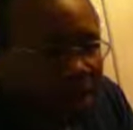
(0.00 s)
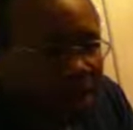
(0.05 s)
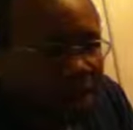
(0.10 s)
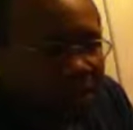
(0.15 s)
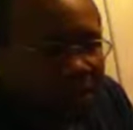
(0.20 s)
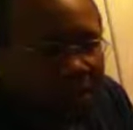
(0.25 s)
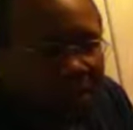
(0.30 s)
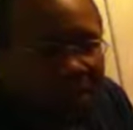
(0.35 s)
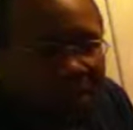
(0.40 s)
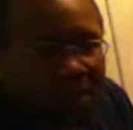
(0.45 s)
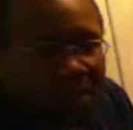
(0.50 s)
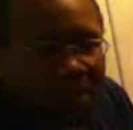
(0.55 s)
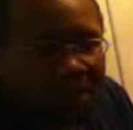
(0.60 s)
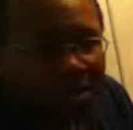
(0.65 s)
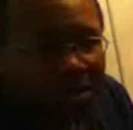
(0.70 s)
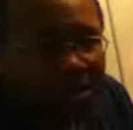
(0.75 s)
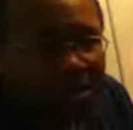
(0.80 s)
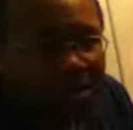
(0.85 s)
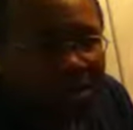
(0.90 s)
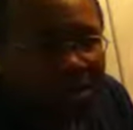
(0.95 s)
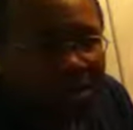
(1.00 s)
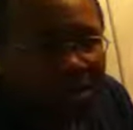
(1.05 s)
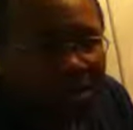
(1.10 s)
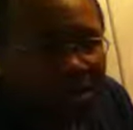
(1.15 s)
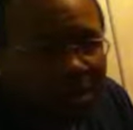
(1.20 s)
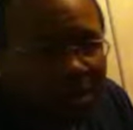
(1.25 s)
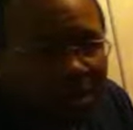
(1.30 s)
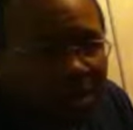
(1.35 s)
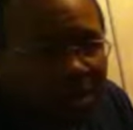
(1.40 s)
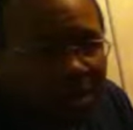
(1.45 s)
Vylon de Sigma
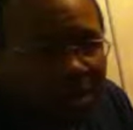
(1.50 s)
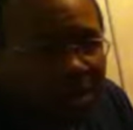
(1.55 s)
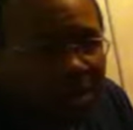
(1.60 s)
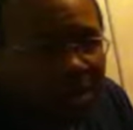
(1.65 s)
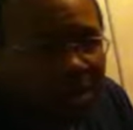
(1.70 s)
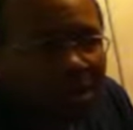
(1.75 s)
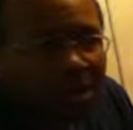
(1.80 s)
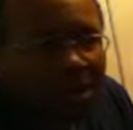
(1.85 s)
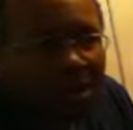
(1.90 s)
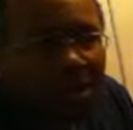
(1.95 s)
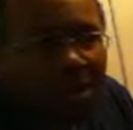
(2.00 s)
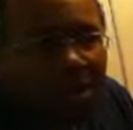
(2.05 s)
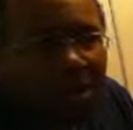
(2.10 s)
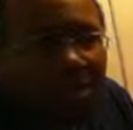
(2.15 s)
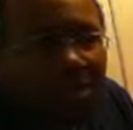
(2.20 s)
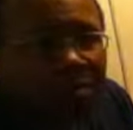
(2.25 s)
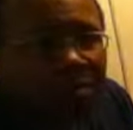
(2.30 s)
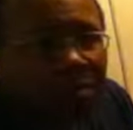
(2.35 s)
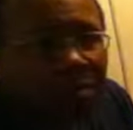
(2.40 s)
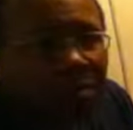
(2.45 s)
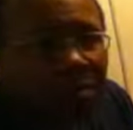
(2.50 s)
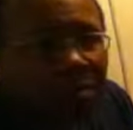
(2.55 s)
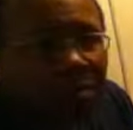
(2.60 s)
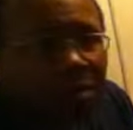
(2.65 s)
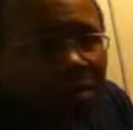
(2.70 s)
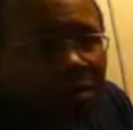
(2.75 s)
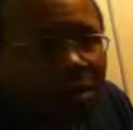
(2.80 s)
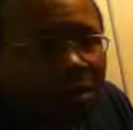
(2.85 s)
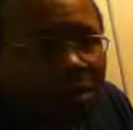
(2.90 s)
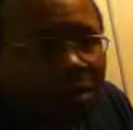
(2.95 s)
and Gem Knight's
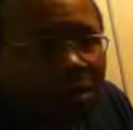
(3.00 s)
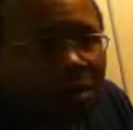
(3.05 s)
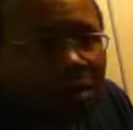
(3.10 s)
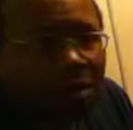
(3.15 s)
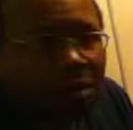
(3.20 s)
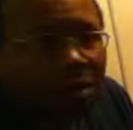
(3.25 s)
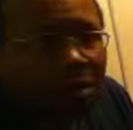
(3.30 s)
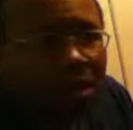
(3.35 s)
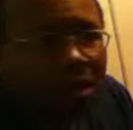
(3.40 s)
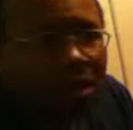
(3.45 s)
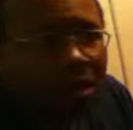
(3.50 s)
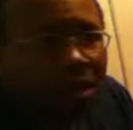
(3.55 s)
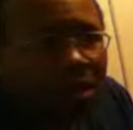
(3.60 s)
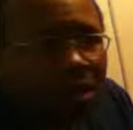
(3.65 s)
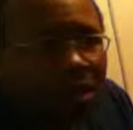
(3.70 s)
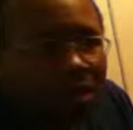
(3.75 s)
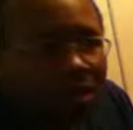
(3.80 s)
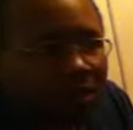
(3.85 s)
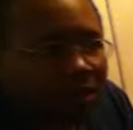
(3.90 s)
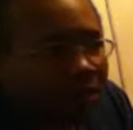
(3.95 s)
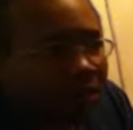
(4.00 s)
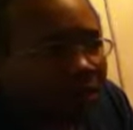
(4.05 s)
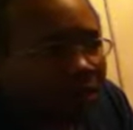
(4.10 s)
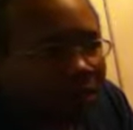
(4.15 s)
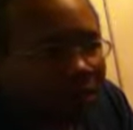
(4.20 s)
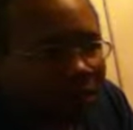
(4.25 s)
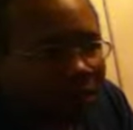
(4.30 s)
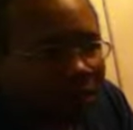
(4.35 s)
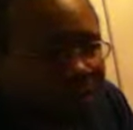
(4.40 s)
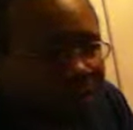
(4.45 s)
Pearl. Now,
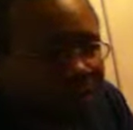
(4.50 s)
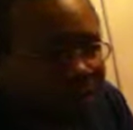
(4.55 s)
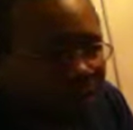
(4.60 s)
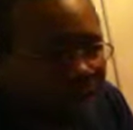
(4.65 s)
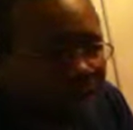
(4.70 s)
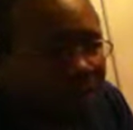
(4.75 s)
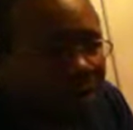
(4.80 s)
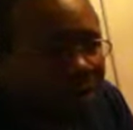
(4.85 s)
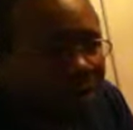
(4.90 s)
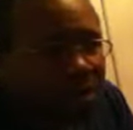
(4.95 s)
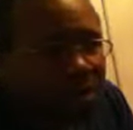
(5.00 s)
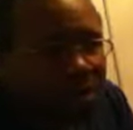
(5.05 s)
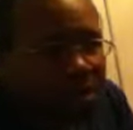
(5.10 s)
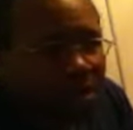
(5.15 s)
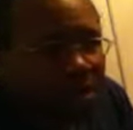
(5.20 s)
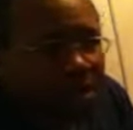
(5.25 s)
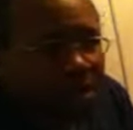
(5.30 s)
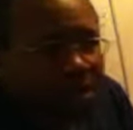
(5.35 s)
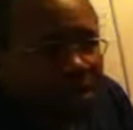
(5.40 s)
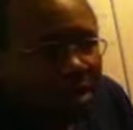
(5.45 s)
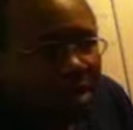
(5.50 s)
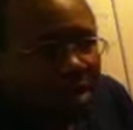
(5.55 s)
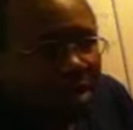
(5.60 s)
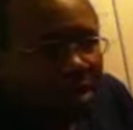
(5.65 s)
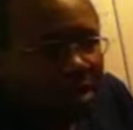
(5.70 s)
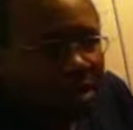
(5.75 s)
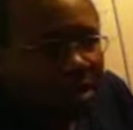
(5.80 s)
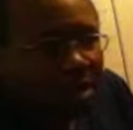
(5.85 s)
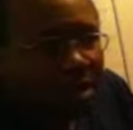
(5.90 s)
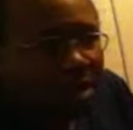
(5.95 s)
they will be
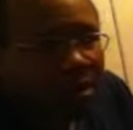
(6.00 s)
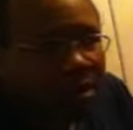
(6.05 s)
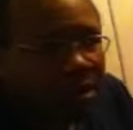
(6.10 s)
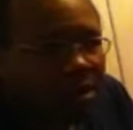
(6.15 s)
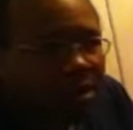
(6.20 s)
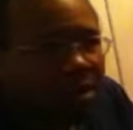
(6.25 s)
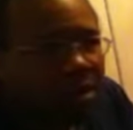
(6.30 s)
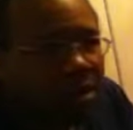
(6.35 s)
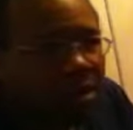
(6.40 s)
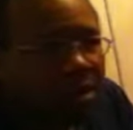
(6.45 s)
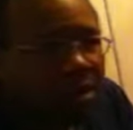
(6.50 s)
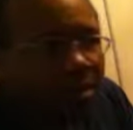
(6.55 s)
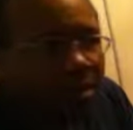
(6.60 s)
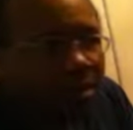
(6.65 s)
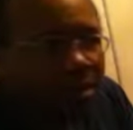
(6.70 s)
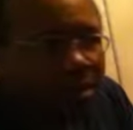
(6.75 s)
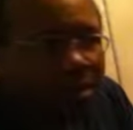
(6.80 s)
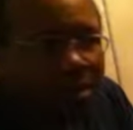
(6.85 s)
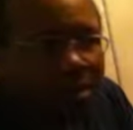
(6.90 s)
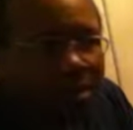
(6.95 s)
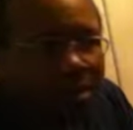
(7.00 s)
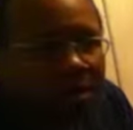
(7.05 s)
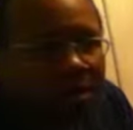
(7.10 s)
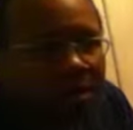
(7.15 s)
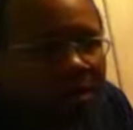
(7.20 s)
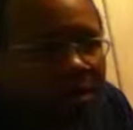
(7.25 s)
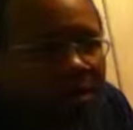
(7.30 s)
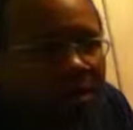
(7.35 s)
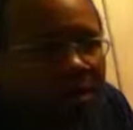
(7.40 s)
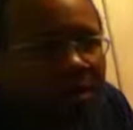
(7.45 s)

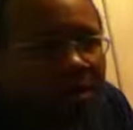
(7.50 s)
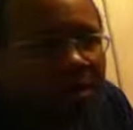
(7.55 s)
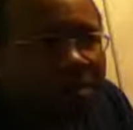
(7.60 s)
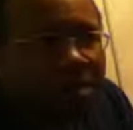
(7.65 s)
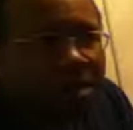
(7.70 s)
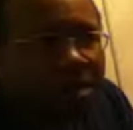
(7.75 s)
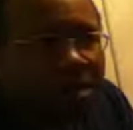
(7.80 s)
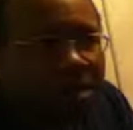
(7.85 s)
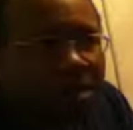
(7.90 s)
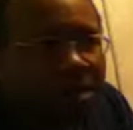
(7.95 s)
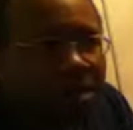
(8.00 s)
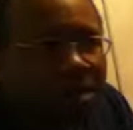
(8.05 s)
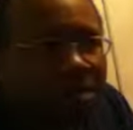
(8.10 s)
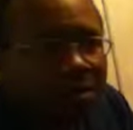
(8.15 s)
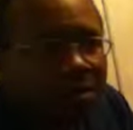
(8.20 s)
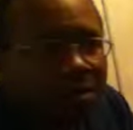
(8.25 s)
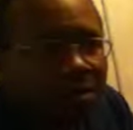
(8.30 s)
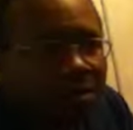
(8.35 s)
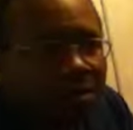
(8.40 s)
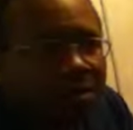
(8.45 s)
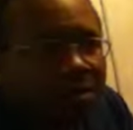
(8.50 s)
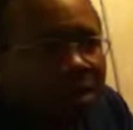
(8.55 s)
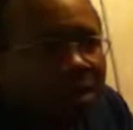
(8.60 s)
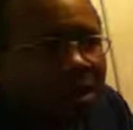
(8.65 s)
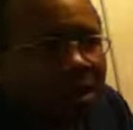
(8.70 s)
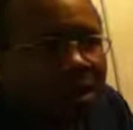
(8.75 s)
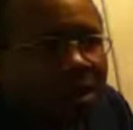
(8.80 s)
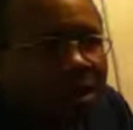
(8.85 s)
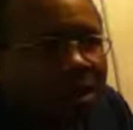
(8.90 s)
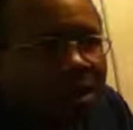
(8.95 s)
received out of the machine by the
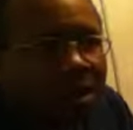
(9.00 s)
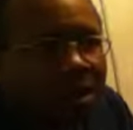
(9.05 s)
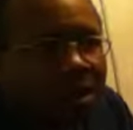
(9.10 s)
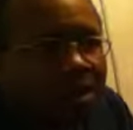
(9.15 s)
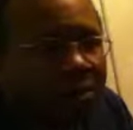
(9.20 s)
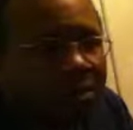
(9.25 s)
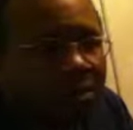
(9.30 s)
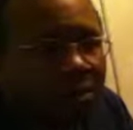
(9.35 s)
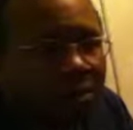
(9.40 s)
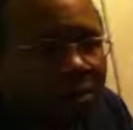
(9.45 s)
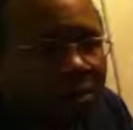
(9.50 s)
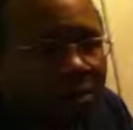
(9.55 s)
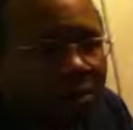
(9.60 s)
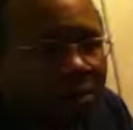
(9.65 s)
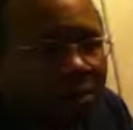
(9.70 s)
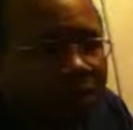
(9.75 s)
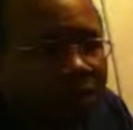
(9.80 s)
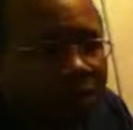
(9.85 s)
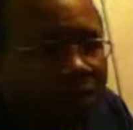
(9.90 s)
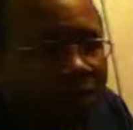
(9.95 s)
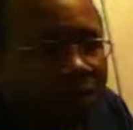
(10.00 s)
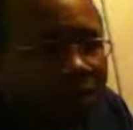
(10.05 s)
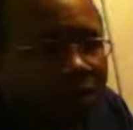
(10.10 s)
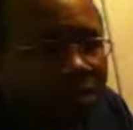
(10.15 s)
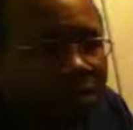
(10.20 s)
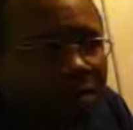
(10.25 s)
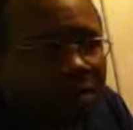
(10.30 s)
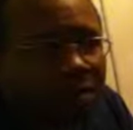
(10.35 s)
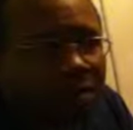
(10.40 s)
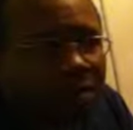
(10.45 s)
time May 25th comes
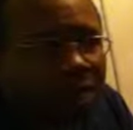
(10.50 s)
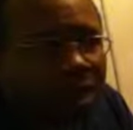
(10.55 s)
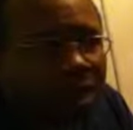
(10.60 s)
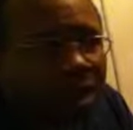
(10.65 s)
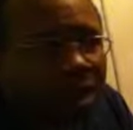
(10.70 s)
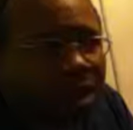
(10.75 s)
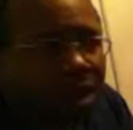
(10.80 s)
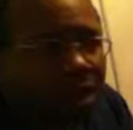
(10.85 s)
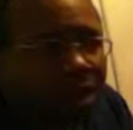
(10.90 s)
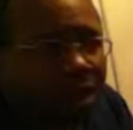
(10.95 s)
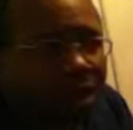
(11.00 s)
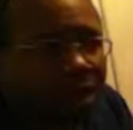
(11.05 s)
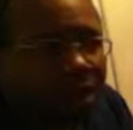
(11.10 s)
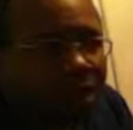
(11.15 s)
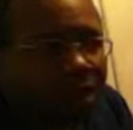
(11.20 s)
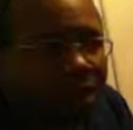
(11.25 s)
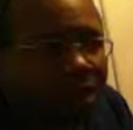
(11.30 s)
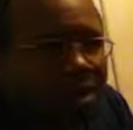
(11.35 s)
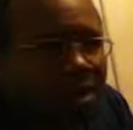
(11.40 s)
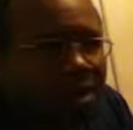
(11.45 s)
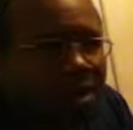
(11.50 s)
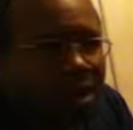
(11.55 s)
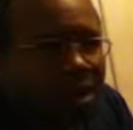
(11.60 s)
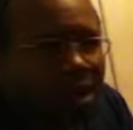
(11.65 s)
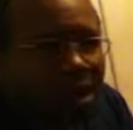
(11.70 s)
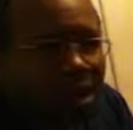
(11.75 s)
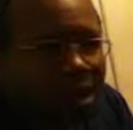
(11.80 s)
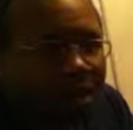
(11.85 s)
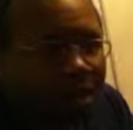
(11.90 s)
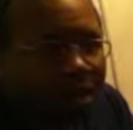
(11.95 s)
to us. Now, I did
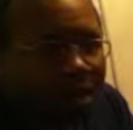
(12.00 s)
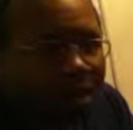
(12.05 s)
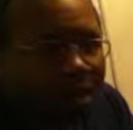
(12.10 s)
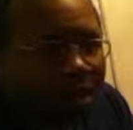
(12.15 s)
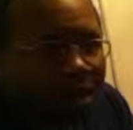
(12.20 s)
buy